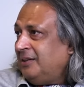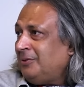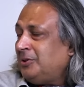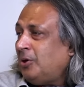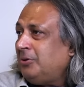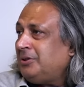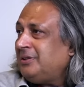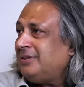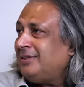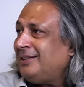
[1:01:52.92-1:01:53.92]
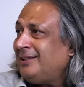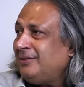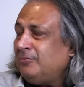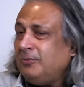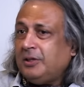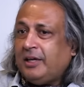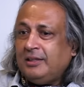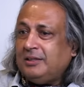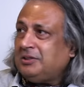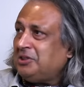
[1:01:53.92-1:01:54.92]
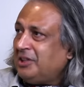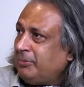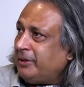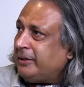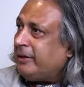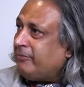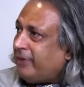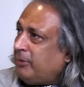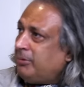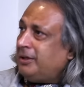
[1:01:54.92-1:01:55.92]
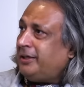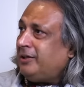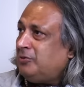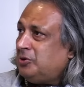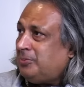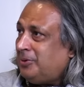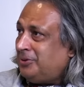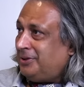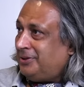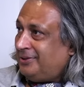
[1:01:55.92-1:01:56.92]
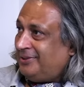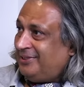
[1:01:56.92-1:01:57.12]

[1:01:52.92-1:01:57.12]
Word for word: without working the sustainability and viability of those projects.